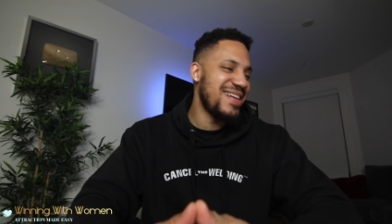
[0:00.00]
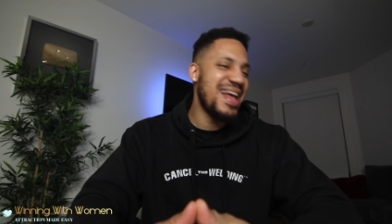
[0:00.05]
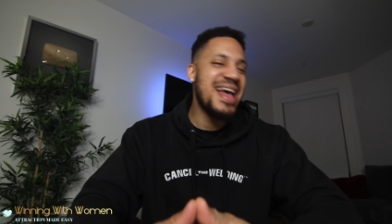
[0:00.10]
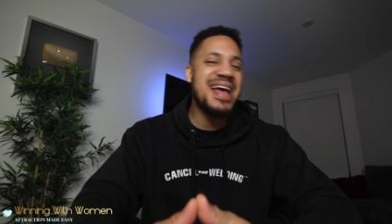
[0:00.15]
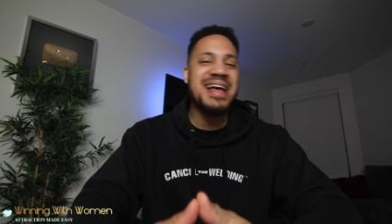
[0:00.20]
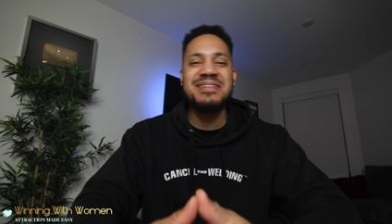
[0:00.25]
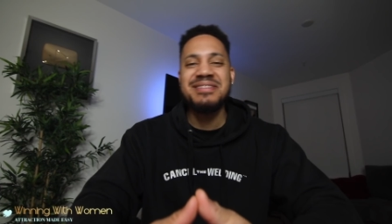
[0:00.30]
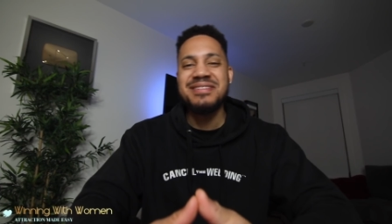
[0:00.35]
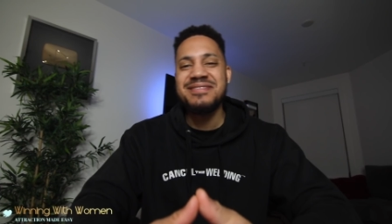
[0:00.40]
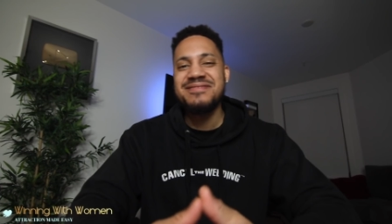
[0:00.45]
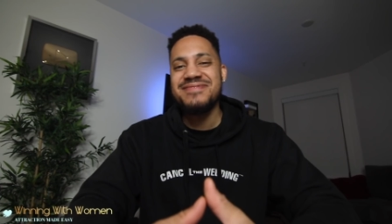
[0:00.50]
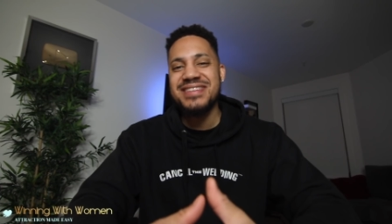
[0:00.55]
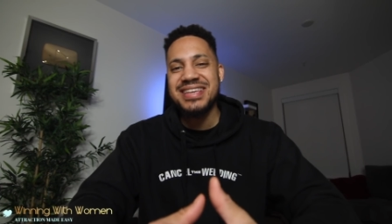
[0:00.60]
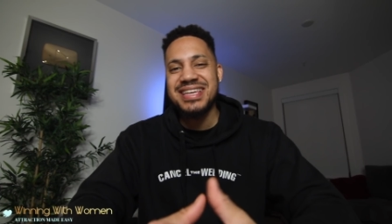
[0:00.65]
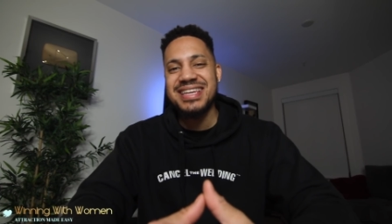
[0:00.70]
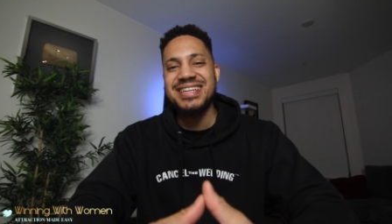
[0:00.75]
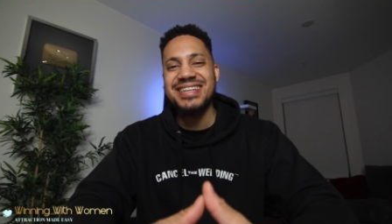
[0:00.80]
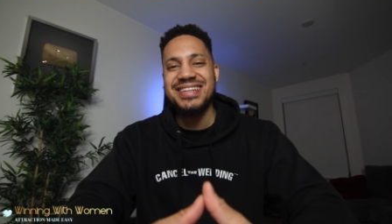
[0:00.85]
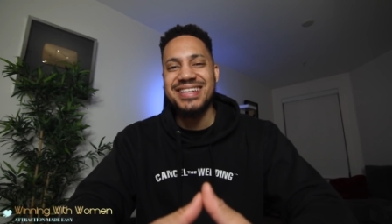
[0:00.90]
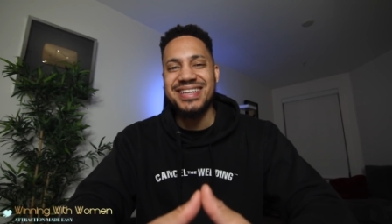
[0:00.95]
how
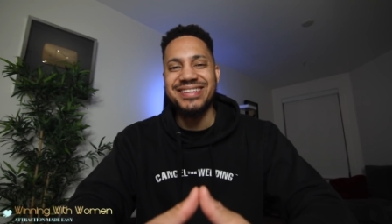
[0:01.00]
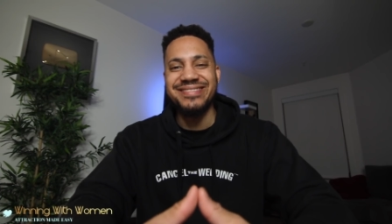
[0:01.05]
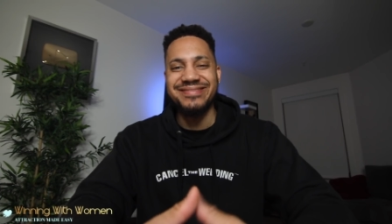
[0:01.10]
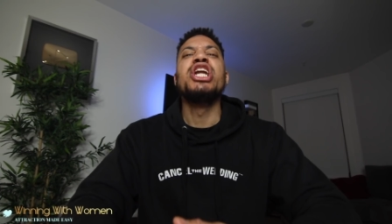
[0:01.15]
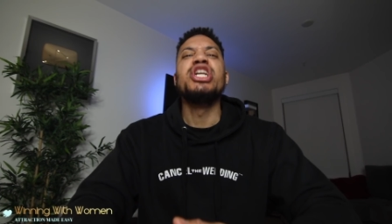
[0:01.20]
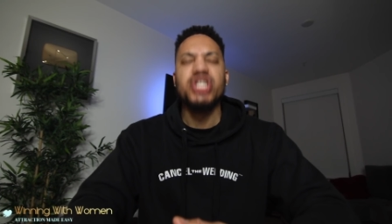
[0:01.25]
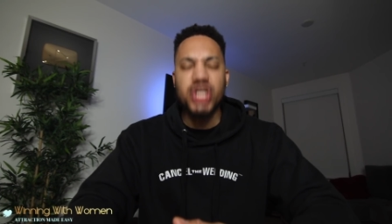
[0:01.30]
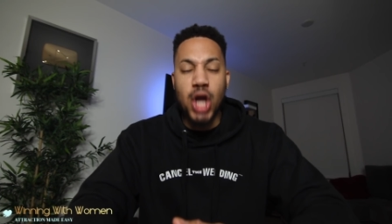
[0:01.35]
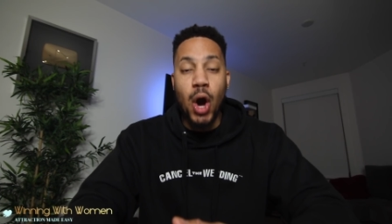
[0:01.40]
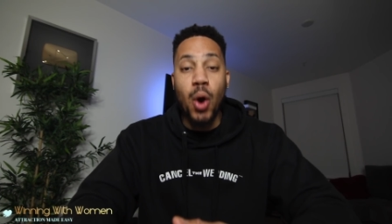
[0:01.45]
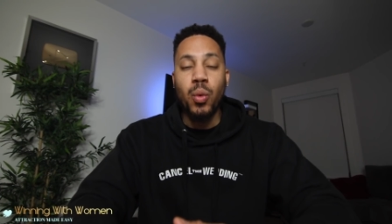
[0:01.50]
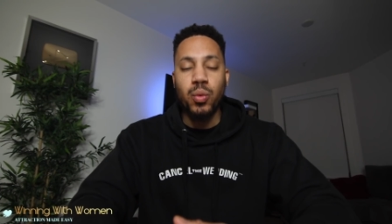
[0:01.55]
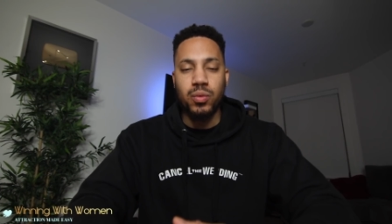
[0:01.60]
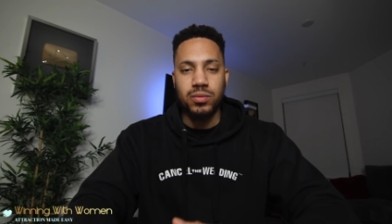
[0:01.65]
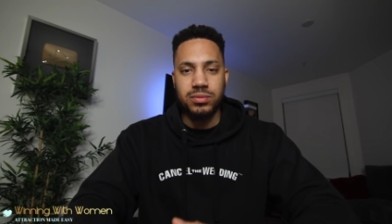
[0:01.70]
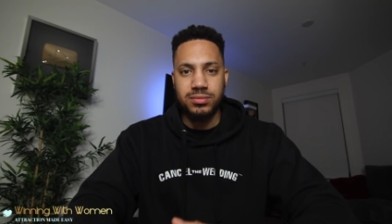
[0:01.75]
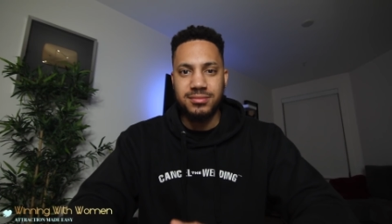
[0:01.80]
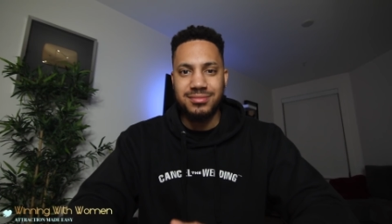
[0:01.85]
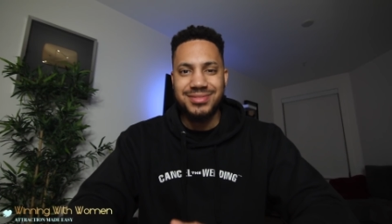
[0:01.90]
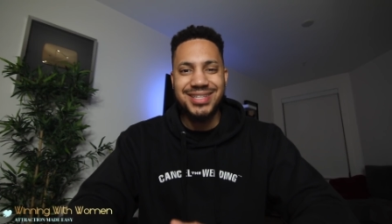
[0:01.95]
convenient.
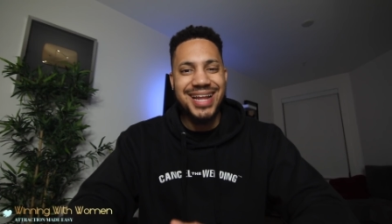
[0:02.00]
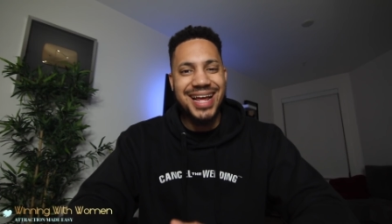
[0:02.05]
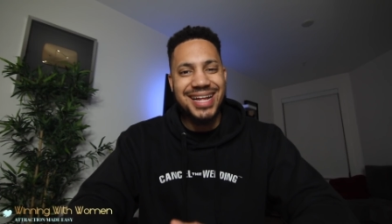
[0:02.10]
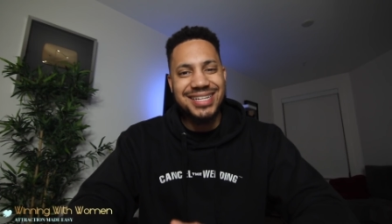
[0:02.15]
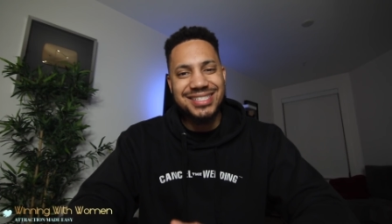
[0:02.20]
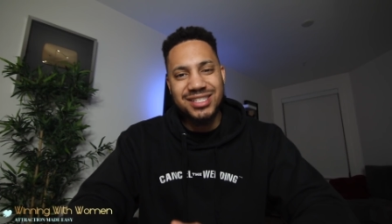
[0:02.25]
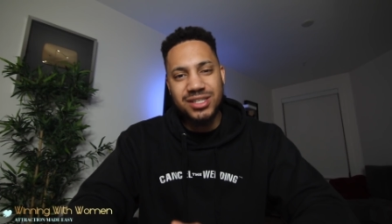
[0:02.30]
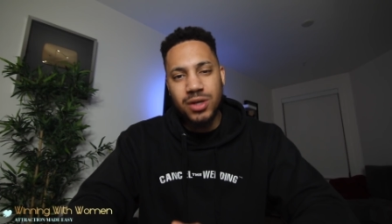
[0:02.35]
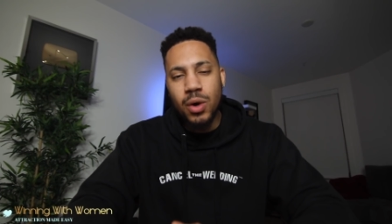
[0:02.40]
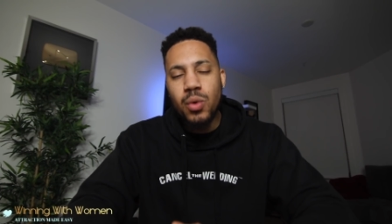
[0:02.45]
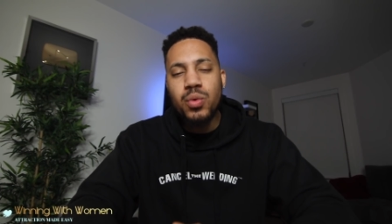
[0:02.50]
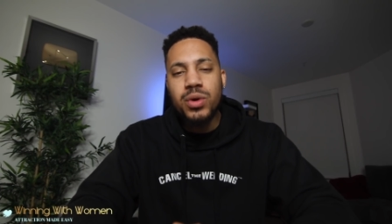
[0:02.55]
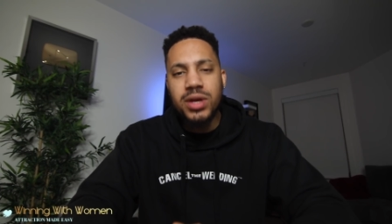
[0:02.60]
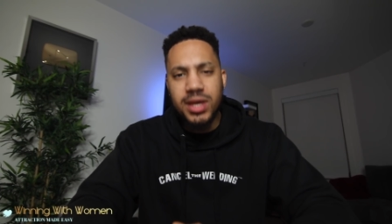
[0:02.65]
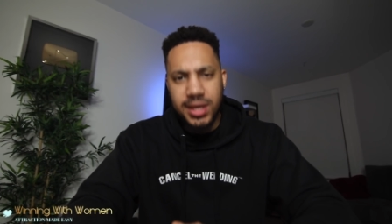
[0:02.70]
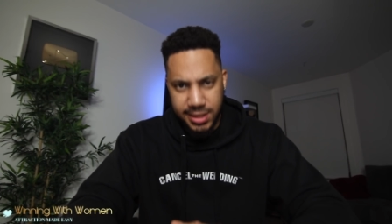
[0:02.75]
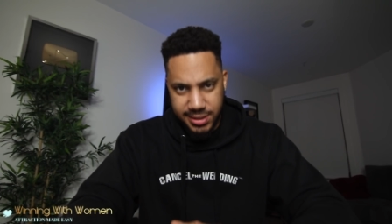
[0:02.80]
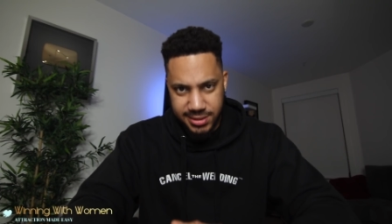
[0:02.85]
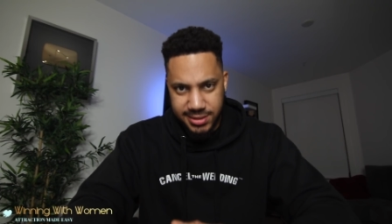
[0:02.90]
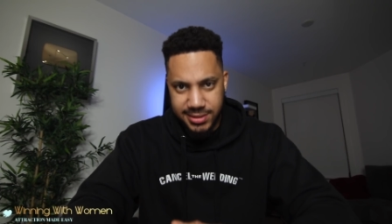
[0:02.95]
No, not so
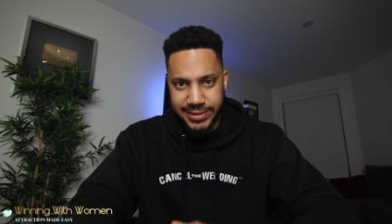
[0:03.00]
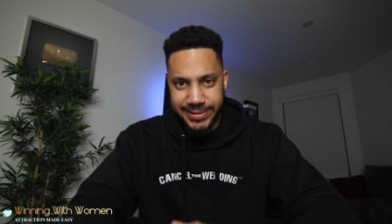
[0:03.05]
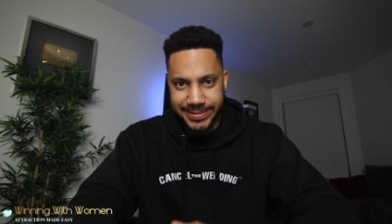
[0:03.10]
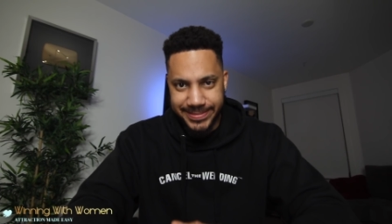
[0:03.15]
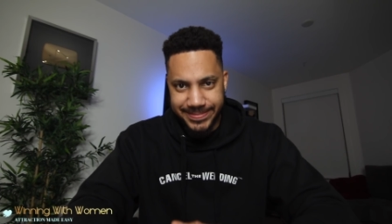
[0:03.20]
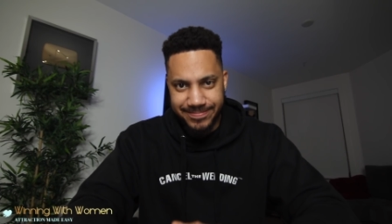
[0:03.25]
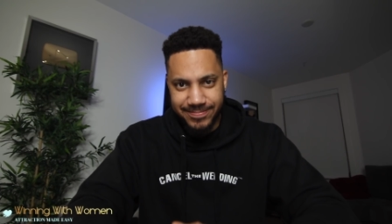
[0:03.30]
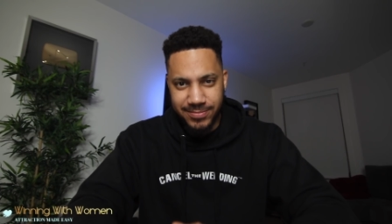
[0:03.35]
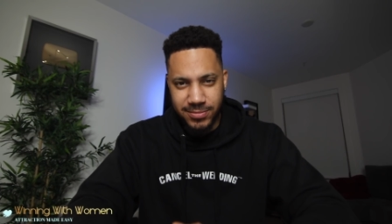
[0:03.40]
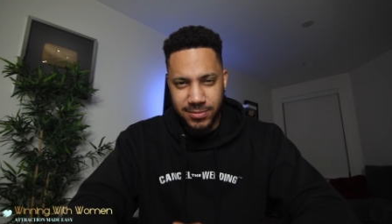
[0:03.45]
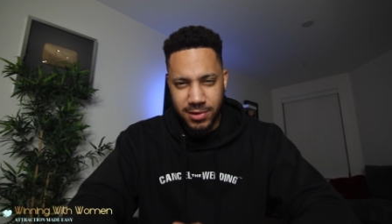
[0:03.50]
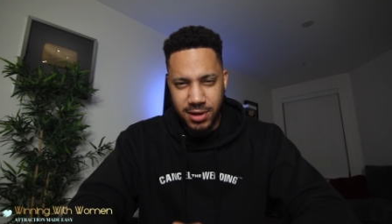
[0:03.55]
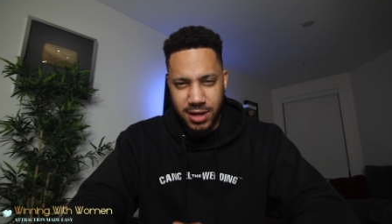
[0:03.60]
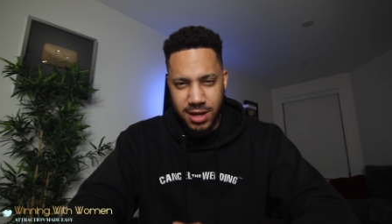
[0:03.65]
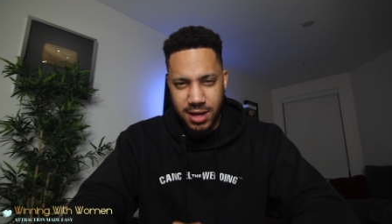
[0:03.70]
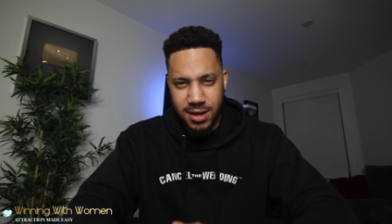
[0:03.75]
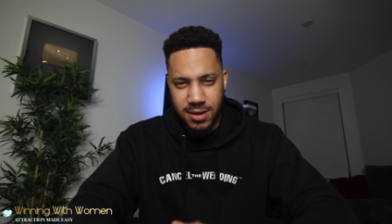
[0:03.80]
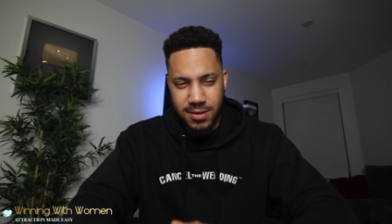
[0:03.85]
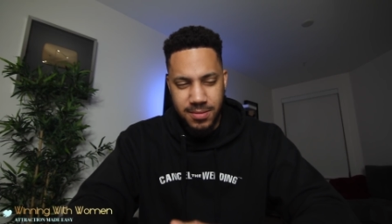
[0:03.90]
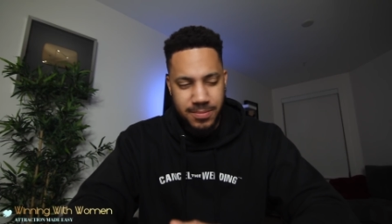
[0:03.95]
easy,
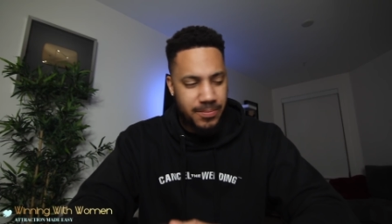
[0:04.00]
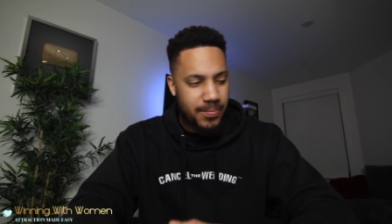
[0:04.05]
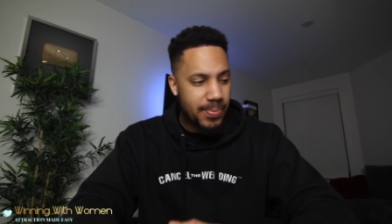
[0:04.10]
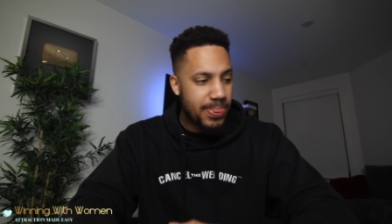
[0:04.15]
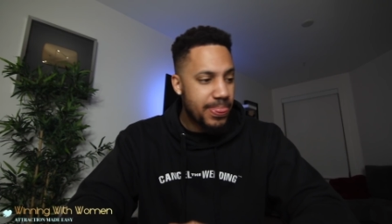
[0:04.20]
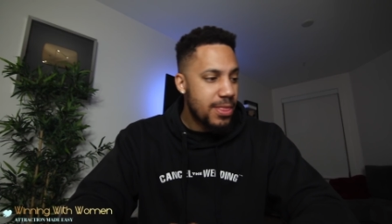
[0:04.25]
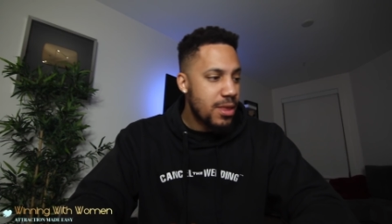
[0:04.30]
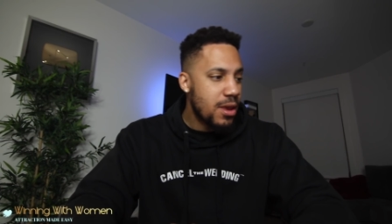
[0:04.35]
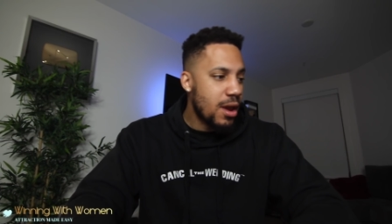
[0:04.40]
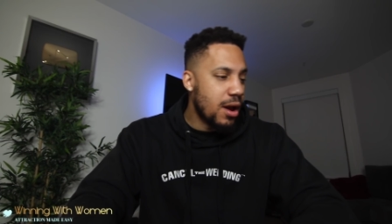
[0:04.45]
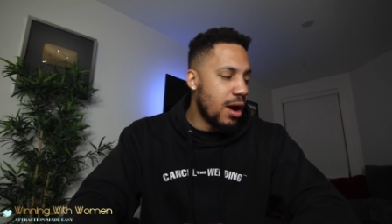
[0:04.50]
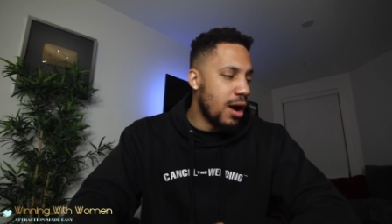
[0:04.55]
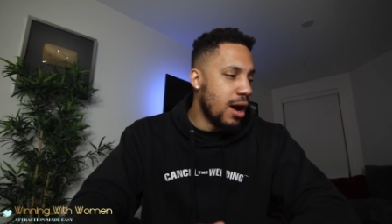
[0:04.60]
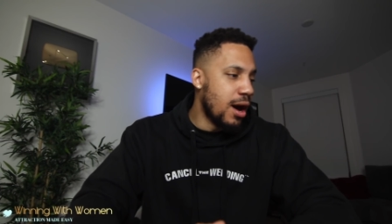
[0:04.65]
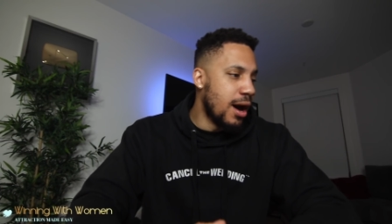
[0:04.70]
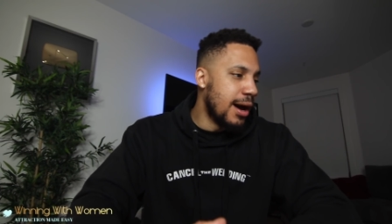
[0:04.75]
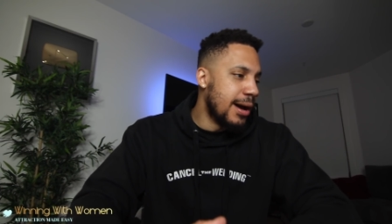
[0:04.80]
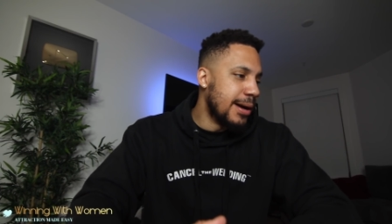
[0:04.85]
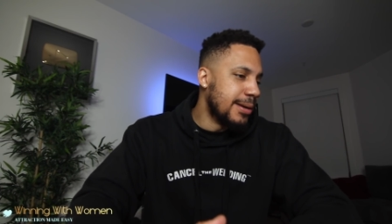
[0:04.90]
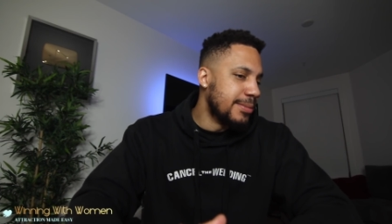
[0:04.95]
okay?
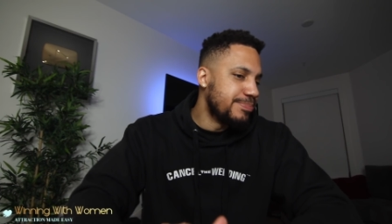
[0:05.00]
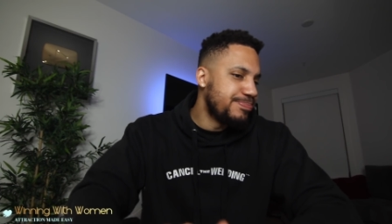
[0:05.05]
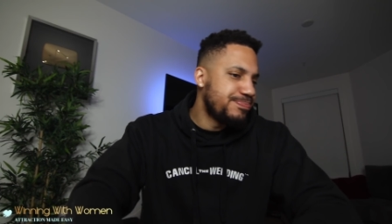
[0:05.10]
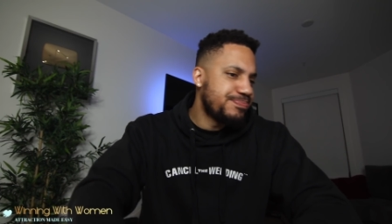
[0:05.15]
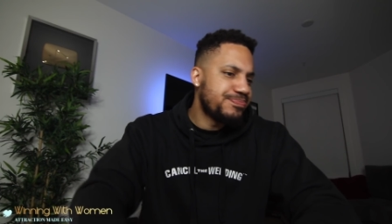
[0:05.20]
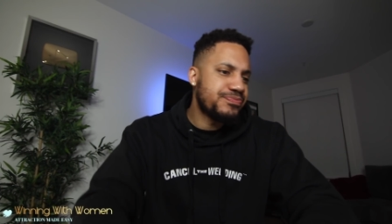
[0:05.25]
Um,